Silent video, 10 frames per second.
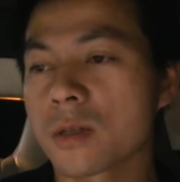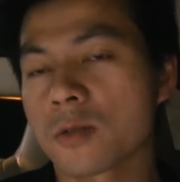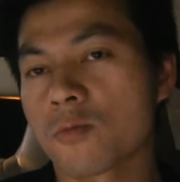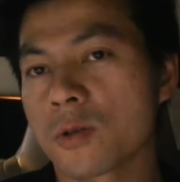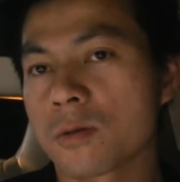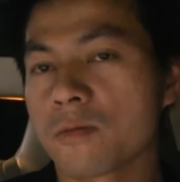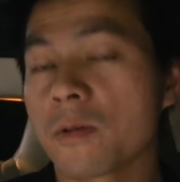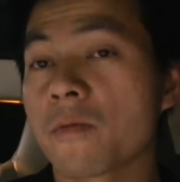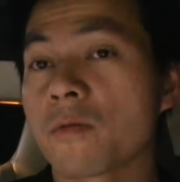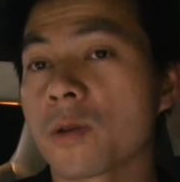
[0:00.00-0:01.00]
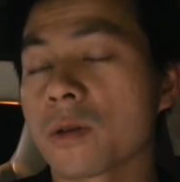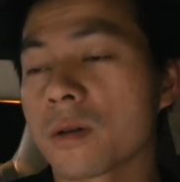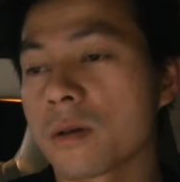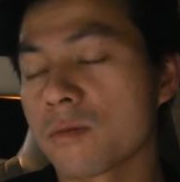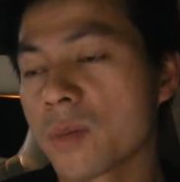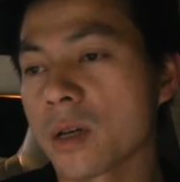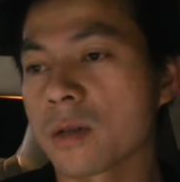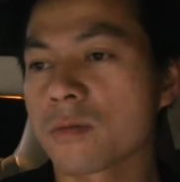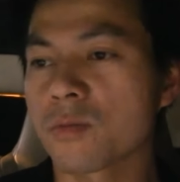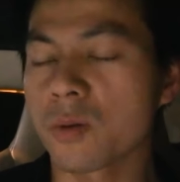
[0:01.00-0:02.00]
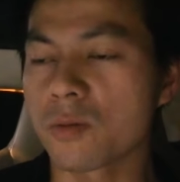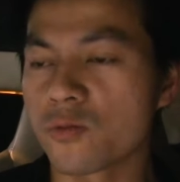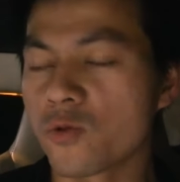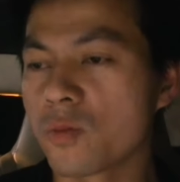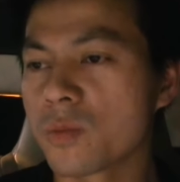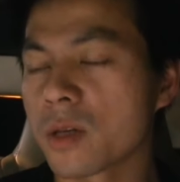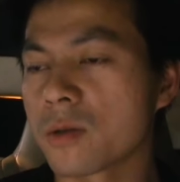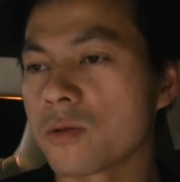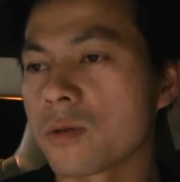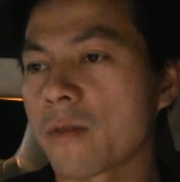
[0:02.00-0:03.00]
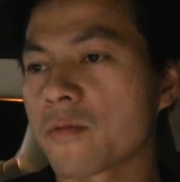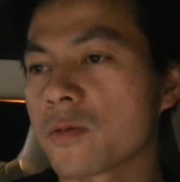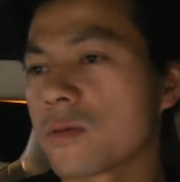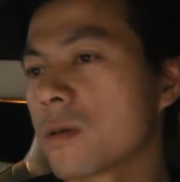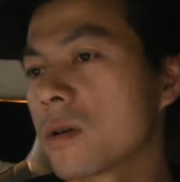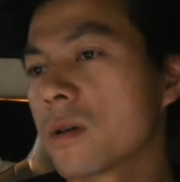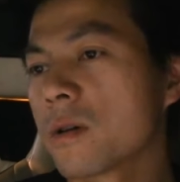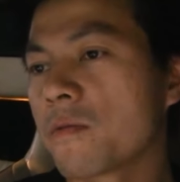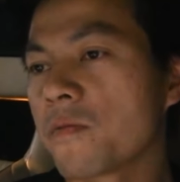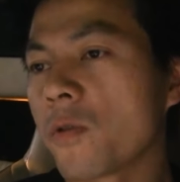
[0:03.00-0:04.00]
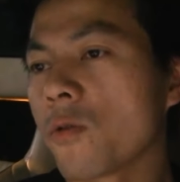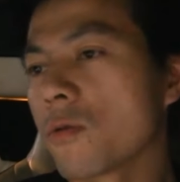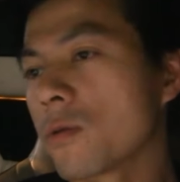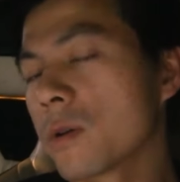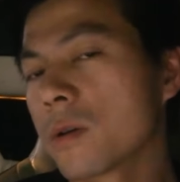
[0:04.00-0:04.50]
This one, if you want to make room, then you have to fold